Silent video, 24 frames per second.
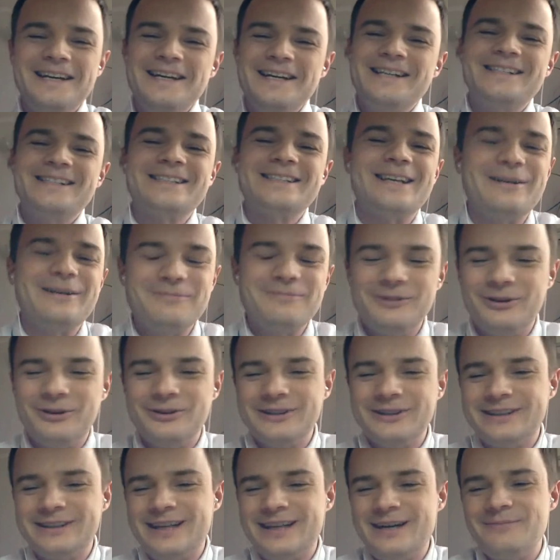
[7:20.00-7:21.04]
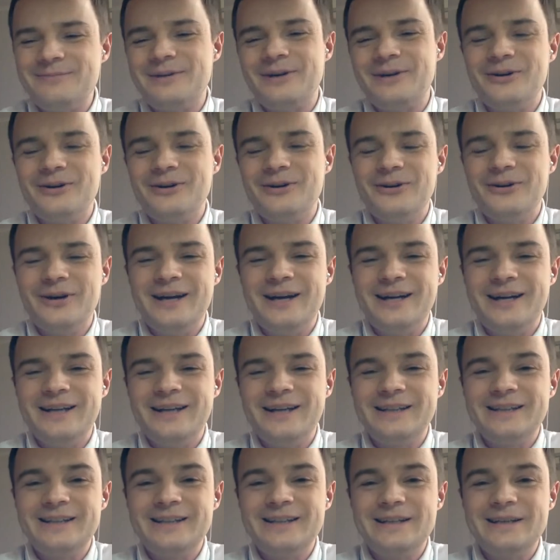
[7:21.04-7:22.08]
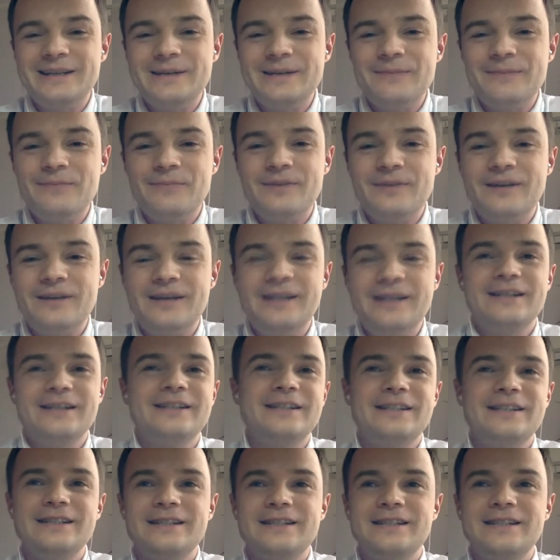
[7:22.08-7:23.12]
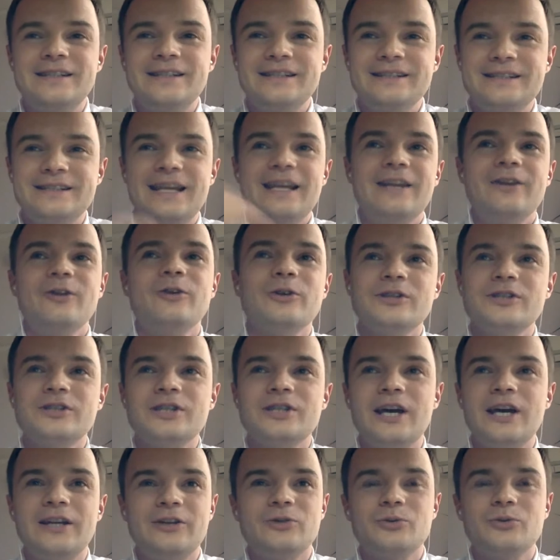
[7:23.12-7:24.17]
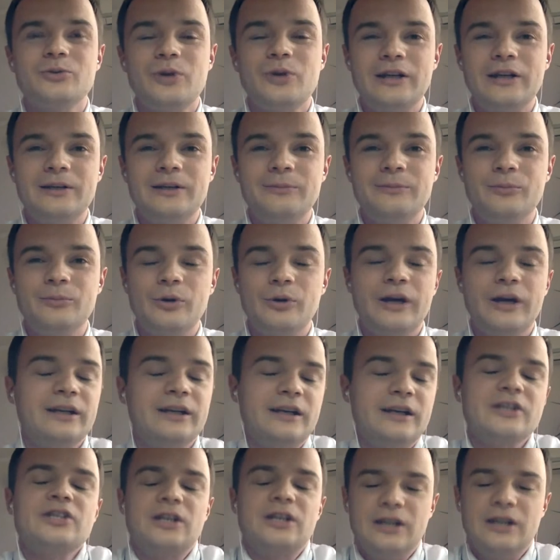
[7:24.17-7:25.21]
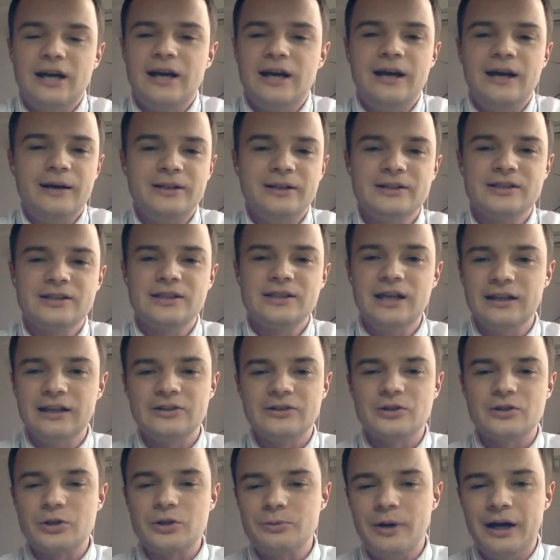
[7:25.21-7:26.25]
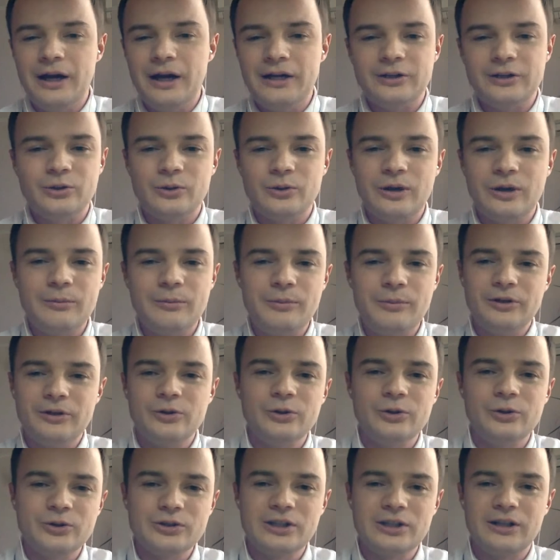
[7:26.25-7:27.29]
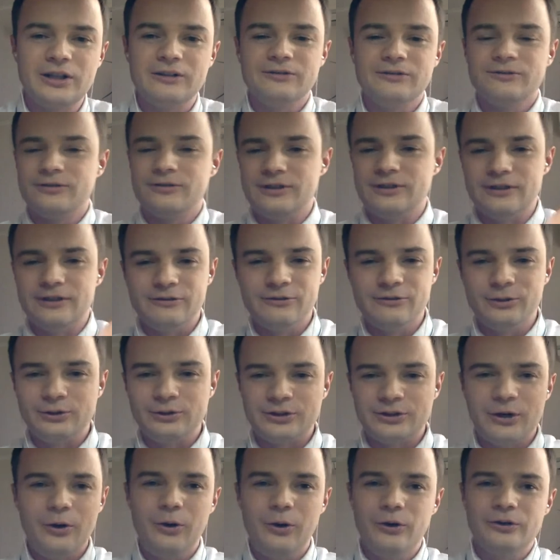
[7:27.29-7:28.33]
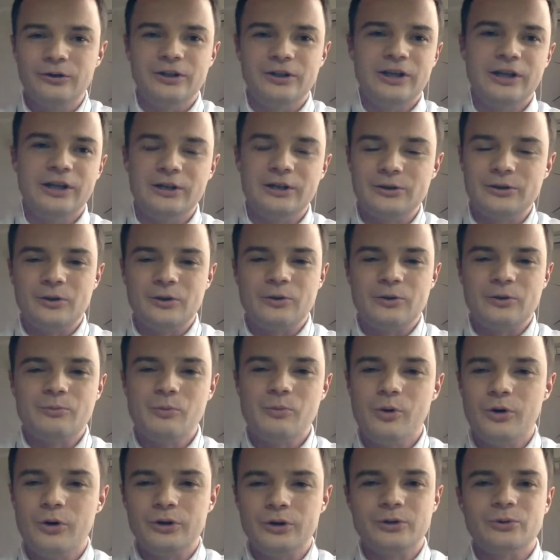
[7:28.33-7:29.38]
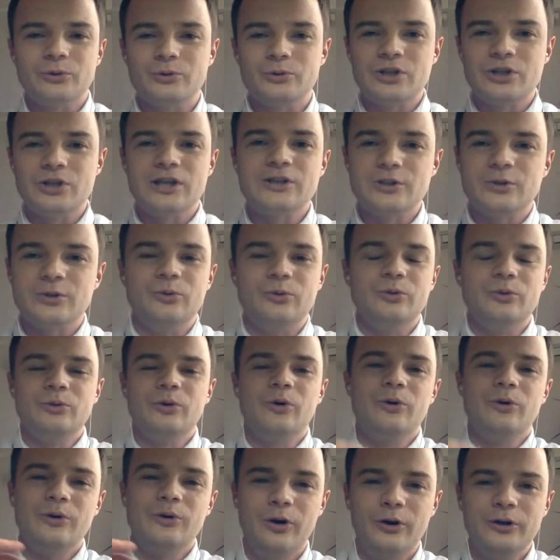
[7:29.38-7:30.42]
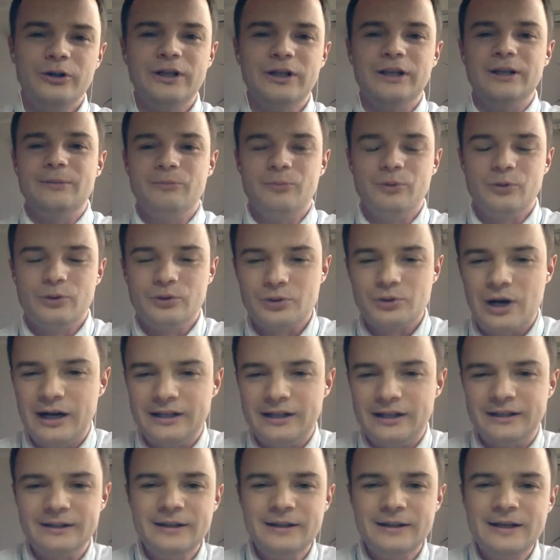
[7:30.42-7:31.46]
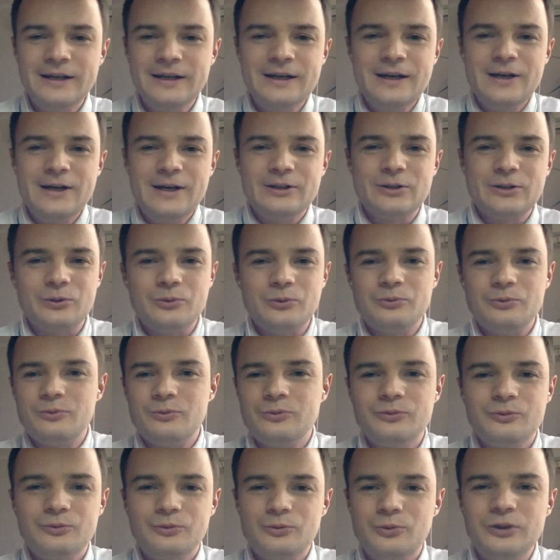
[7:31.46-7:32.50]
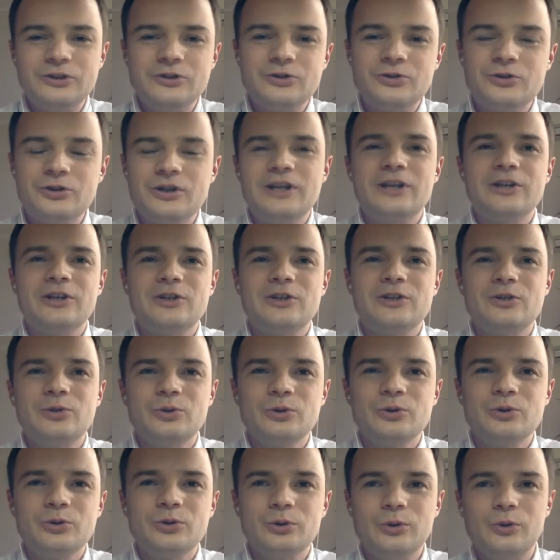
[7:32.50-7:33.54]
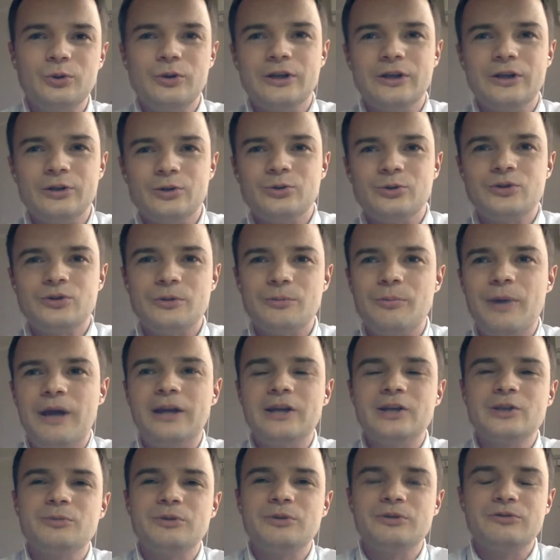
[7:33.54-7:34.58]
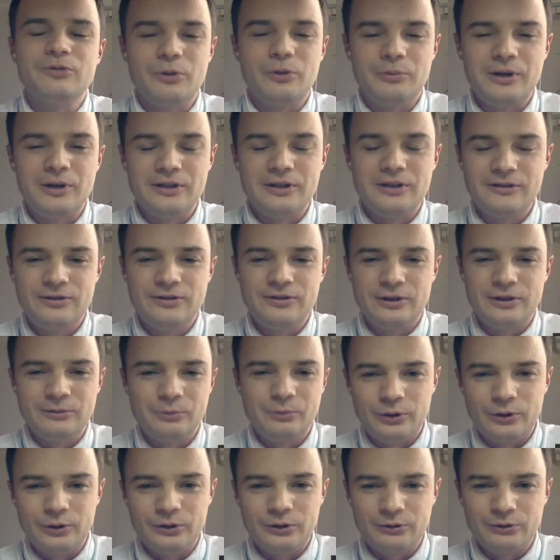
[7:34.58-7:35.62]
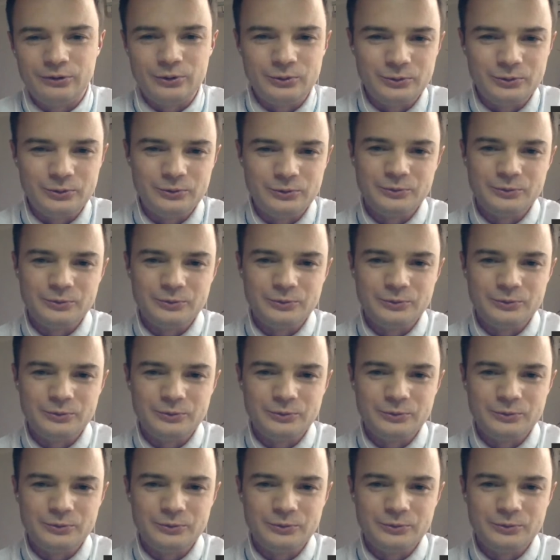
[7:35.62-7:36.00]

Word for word: some long time ago, and then you decided to write a book, and actually I understand it required to commit yourself for the whole year or more to just do only book writing. So what triggered you to look into the management from a different point of view?